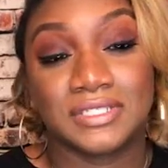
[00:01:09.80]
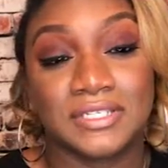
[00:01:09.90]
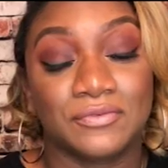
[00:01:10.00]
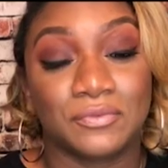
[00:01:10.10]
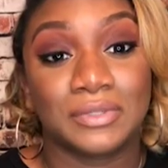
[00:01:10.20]

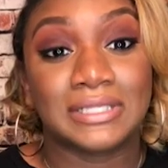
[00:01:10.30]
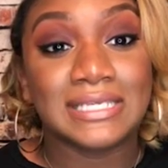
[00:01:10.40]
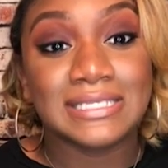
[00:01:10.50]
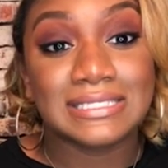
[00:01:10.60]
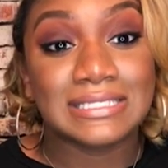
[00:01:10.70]
different
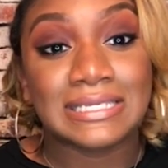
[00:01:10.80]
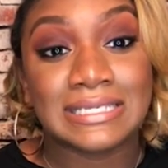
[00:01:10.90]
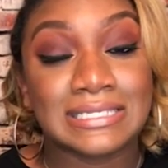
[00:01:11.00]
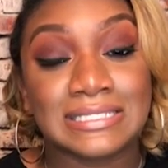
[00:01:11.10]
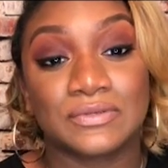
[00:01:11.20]
release
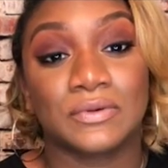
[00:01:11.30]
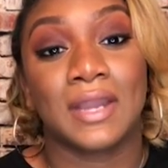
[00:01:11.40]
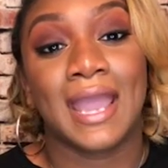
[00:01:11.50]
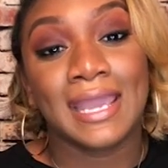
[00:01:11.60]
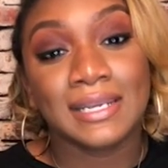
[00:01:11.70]
things or
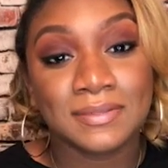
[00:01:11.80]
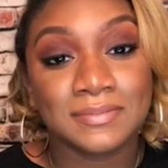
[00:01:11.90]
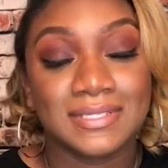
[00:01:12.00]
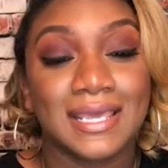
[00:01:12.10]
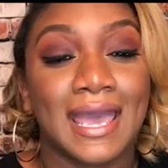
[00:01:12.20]

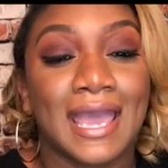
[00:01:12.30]
items.